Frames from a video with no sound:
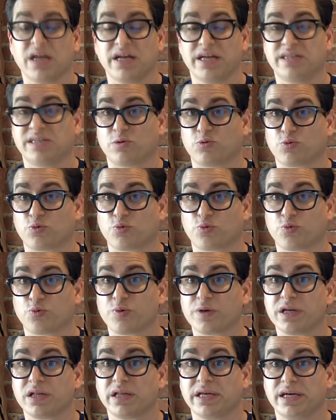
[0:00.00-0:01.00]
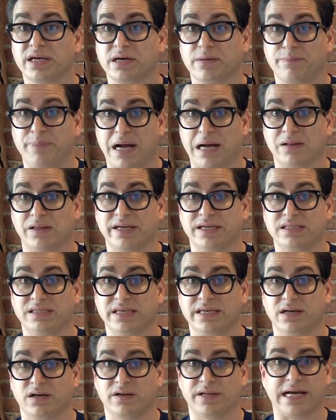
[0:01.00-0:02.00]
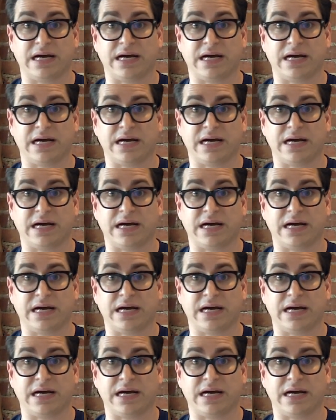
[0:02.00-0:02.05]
is a really compelling deal.